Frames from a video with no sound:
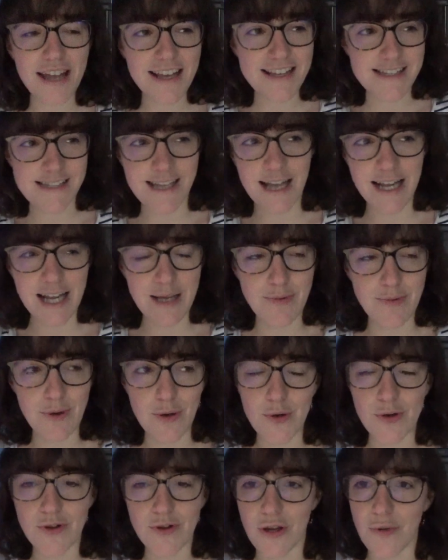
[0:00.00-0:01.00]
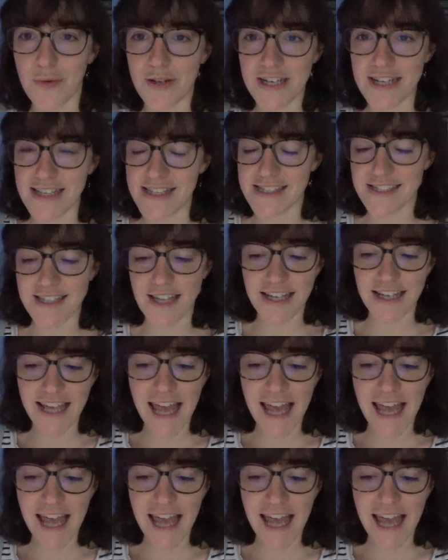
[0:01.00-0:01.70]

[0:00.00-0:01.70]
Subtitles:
like slightly appalled that we didn't study